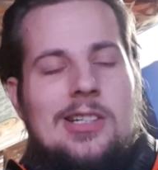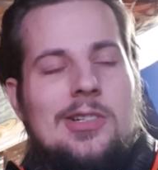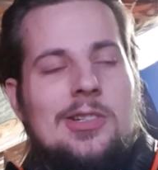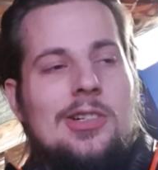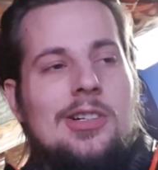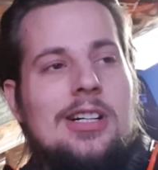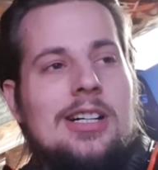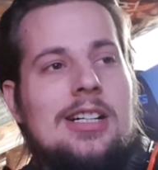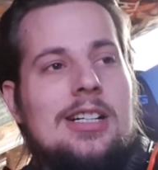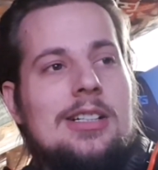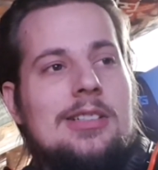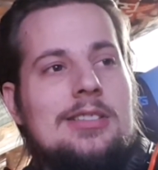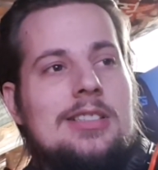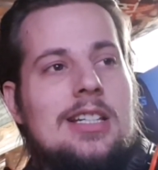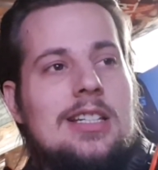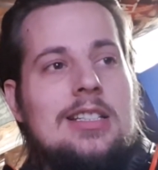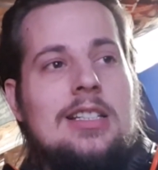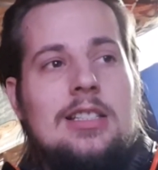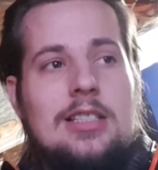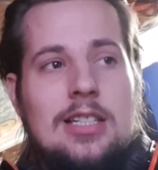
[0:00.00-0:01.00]
No, uh,
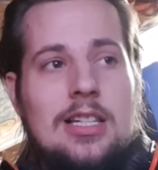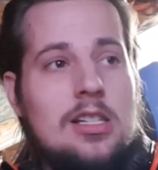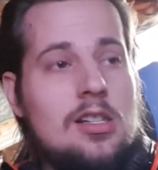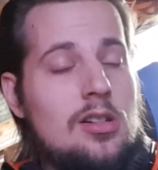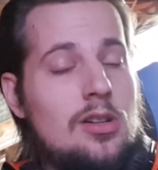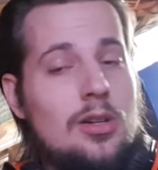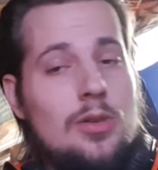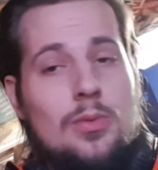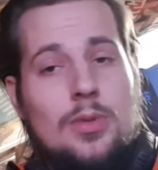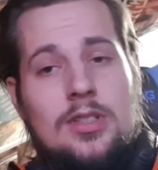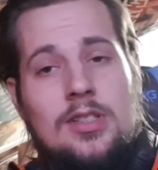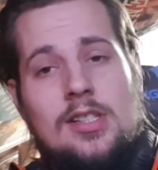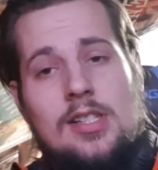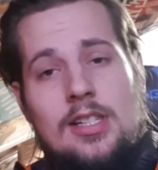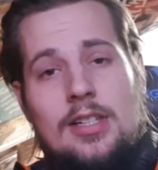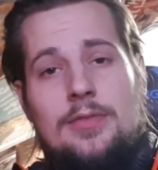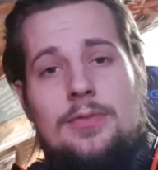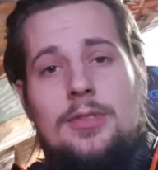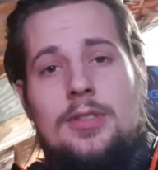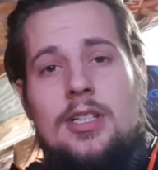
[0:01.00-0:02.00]
that, that's all I want to
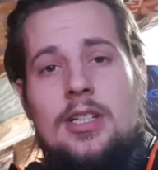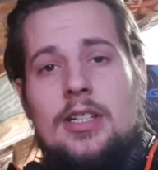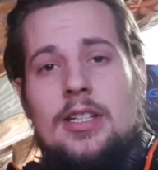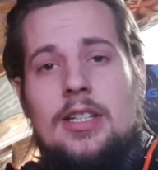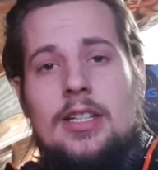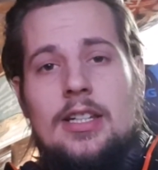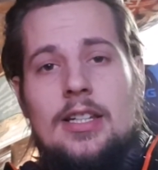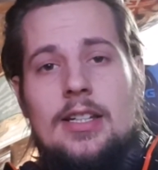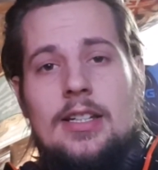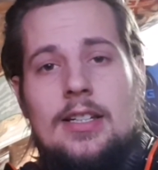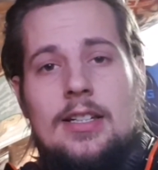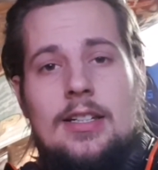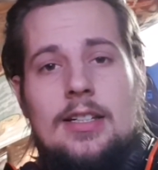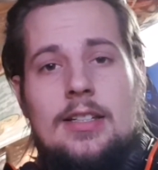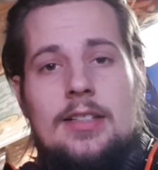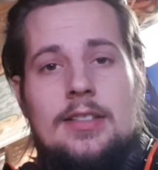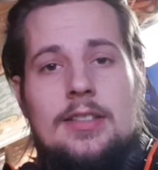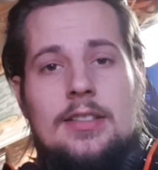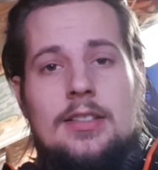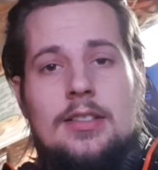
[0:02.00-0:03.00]
say for today.
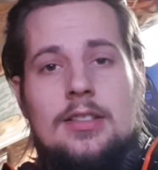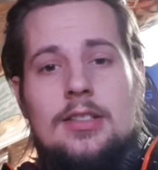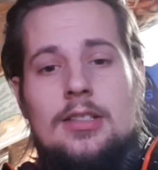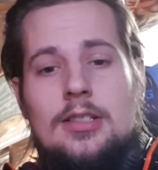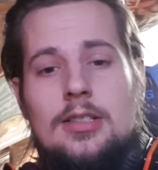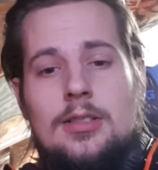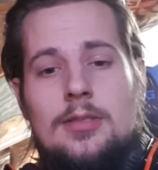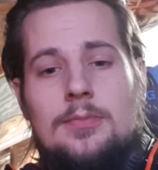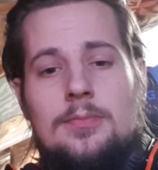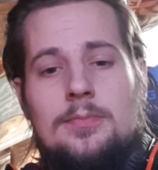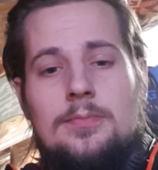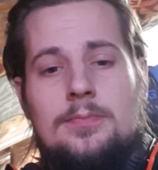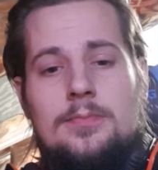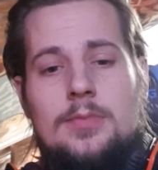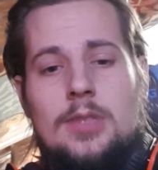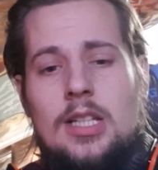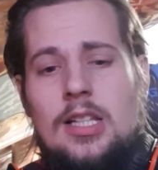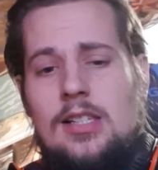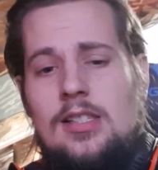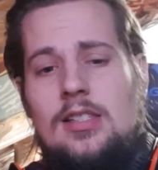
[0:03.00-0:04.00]
And um,
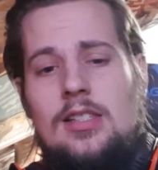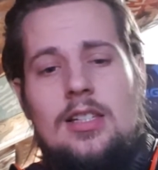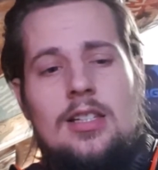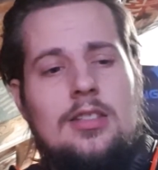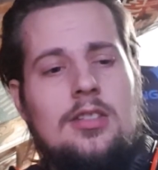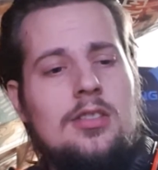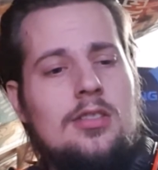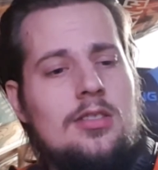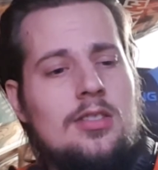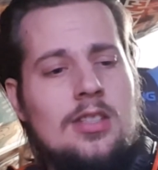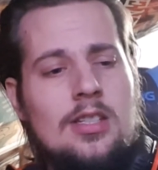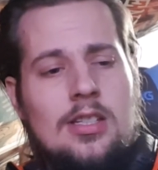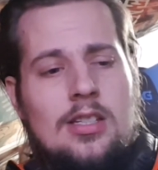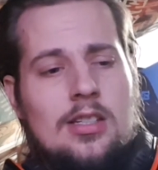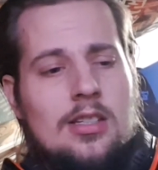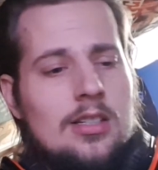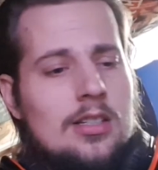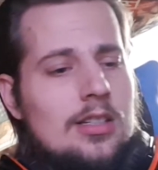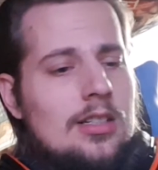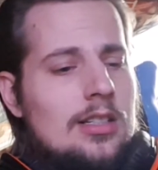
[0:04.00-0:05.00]
like I said, just
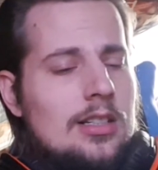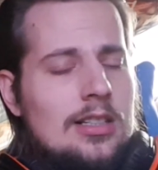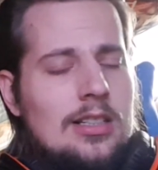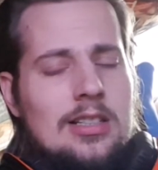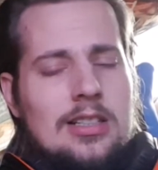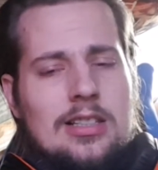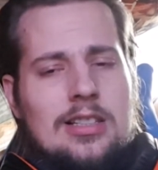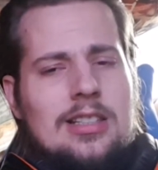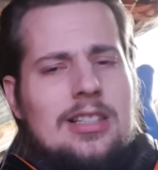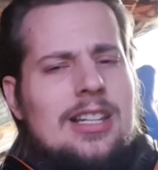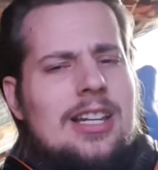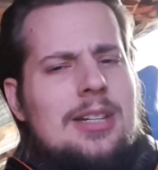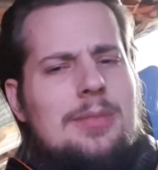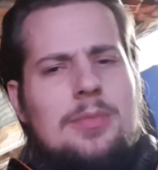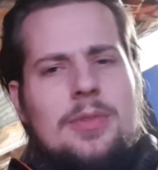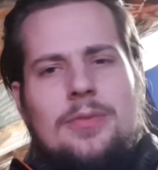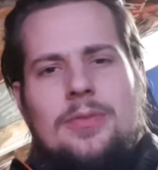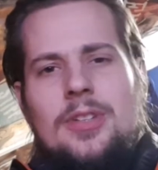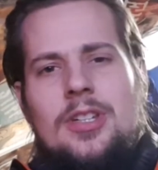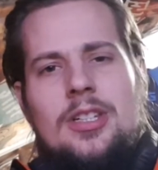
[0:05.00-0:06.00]

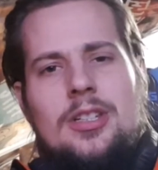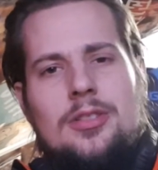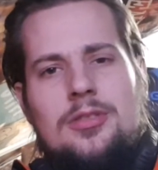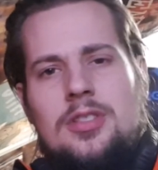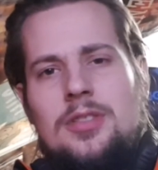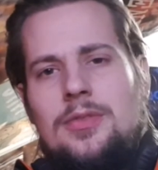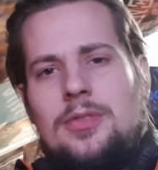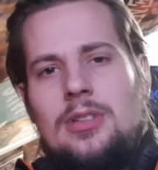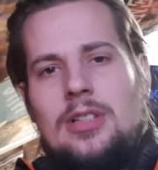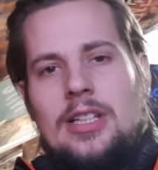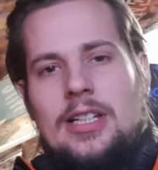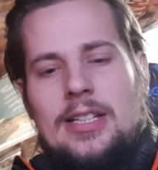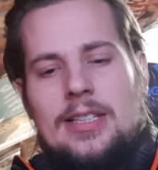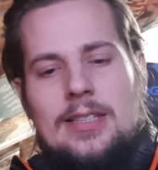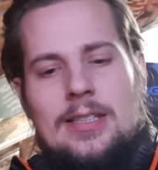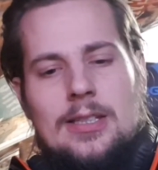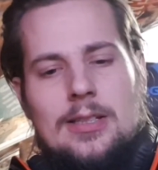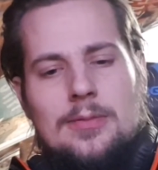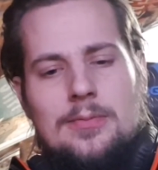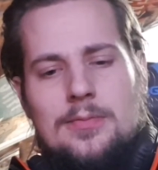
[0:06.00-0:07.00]
like my videos if you
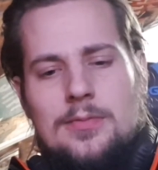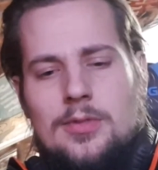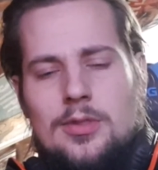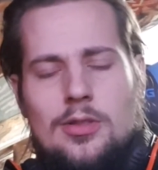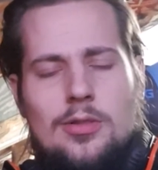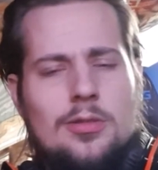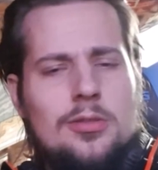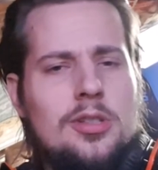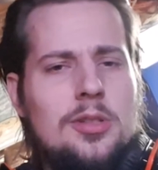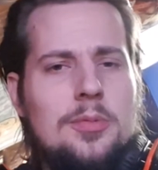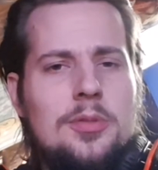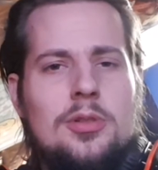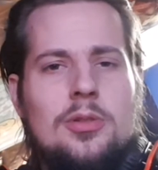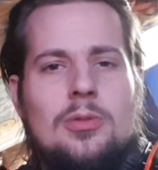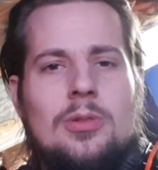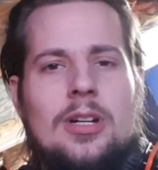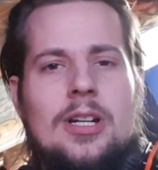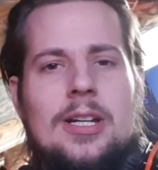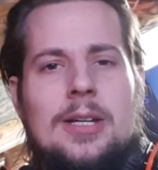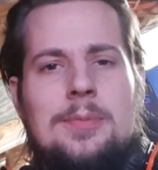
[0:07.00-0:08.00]
like them. Go
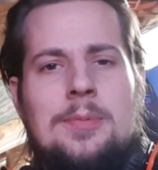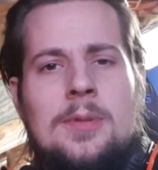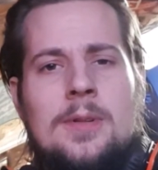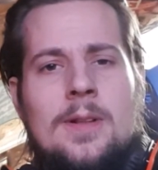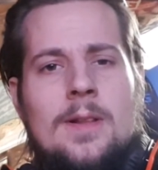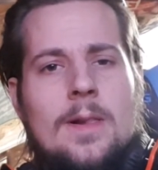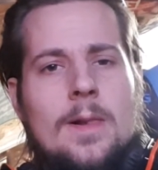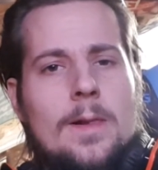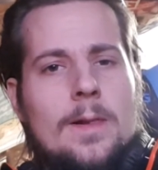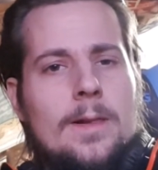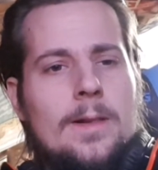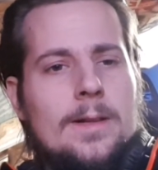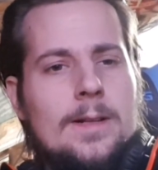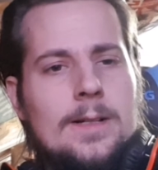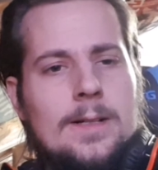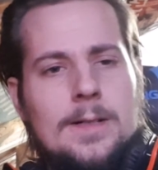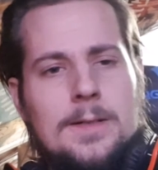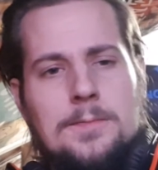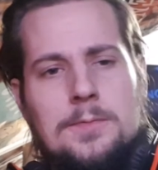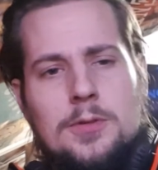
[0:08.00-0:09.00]
subscribe.
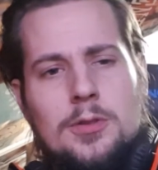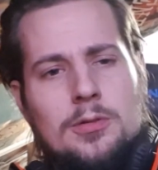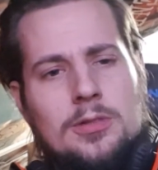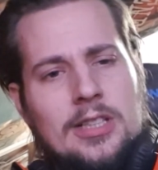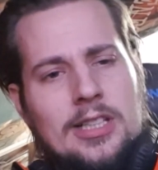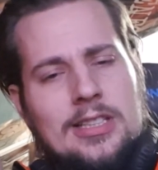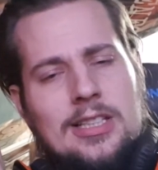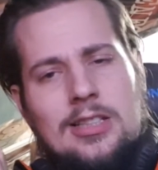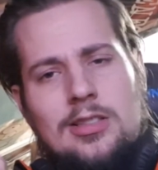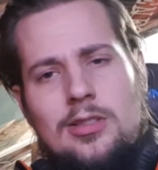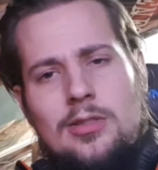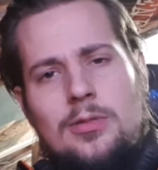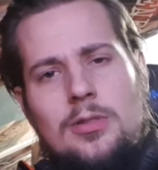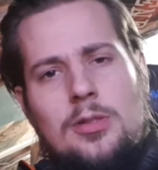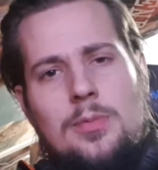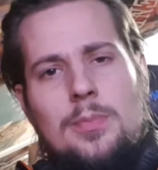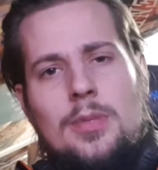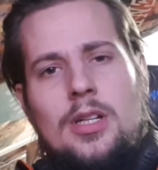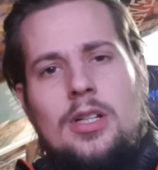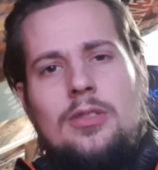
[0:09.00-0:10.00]
Um, go click that
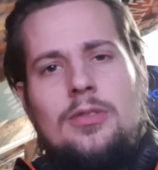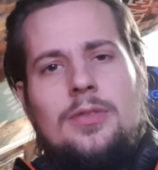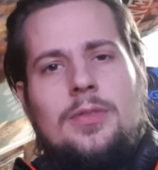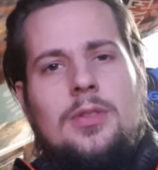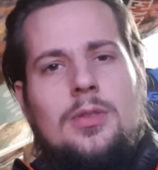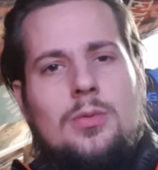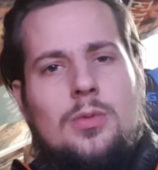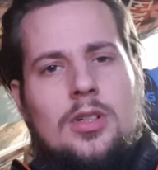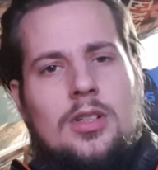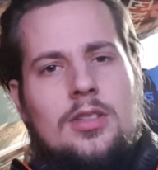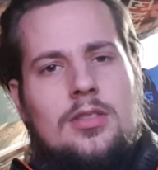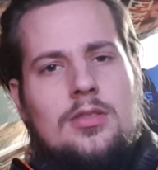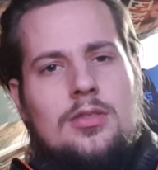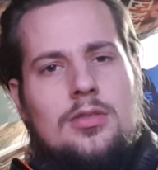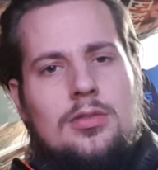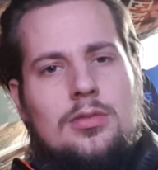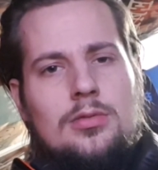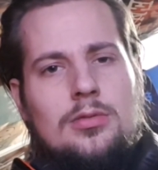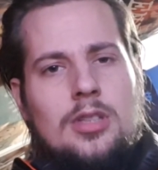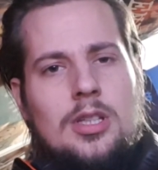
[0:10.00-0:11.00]
notice bell if you want
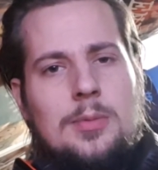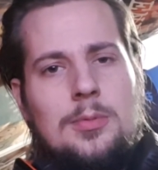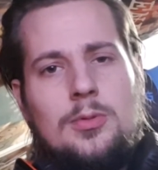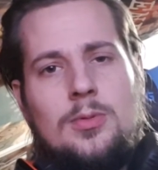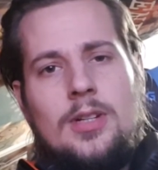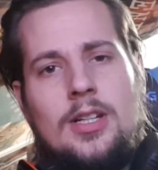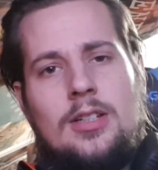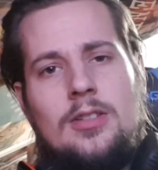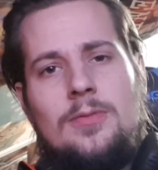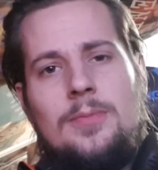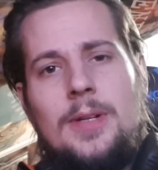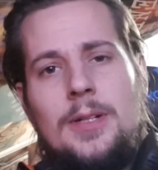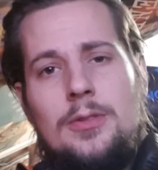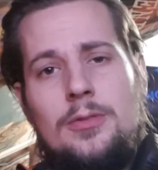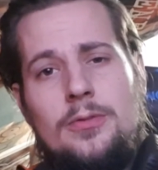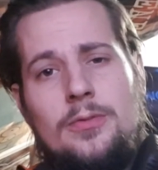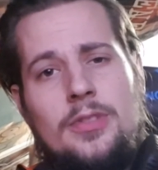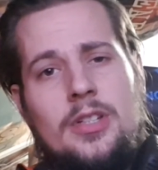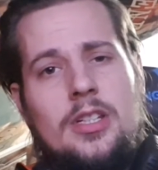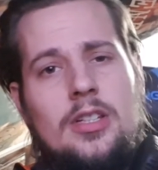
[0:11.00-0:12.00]
to keep track of my
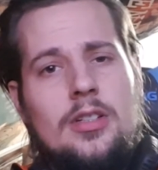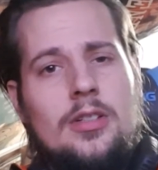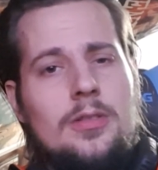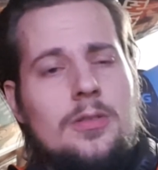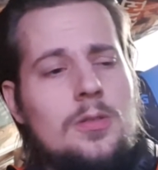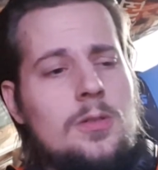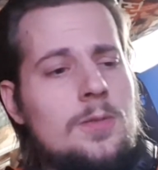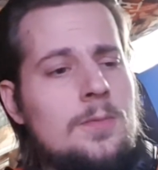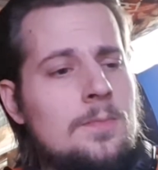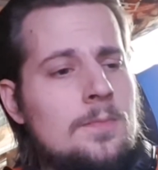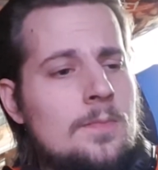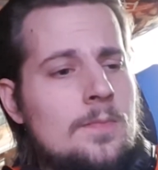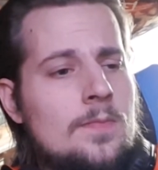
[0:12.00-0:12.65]
new videos.